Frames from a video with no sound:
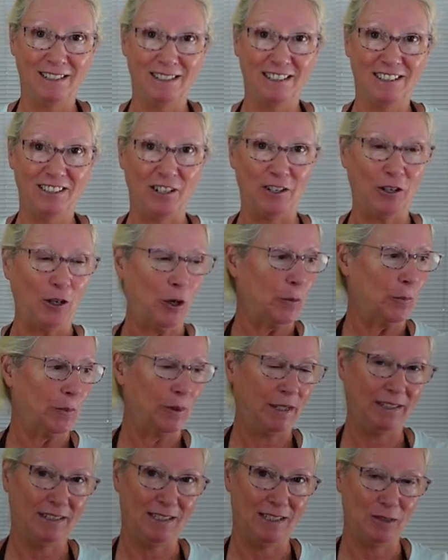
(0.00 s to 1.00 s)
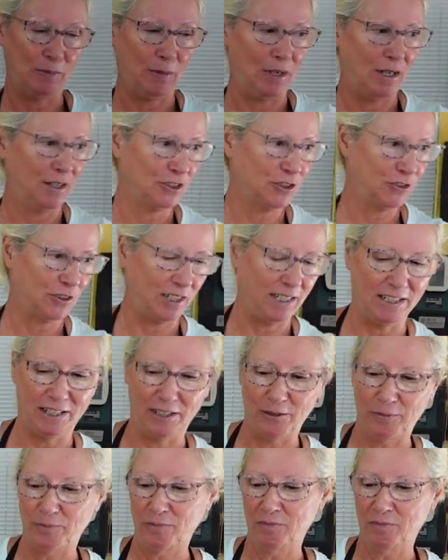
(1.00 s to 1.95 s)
start opening this box right here.